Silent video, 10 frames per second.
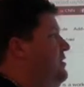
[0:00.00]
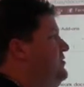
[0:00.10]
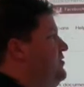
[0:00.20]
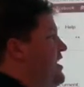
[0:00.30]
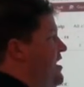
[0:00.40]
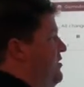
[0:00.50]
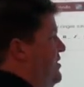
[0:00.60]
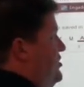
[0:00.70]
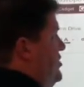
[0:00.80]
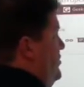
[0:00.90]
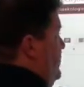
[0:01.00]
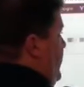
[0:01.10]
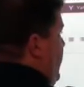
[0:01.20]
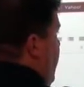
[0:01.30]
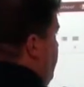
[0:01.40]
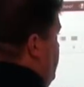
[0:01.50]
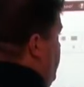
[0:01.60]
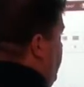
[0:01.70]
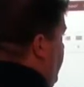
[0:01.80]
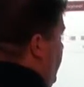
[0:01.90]
So now it shows that I'm
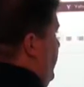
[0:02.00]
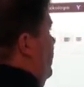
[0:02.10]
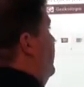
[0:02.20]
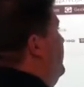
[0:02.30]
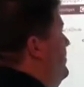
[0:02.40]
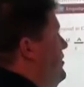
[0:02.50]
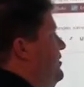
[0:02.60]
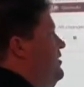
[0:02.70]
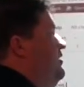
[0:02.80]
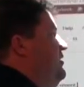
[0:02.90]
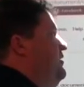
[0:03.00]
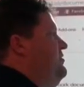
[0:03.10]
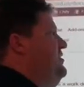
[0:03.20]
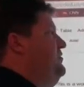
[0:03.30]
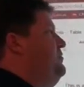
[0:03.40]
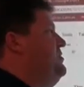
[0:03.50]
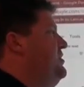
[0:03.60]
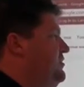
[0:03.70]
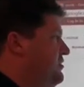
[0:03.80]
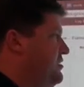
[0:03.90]
sharing this
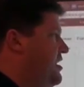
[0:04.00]
particular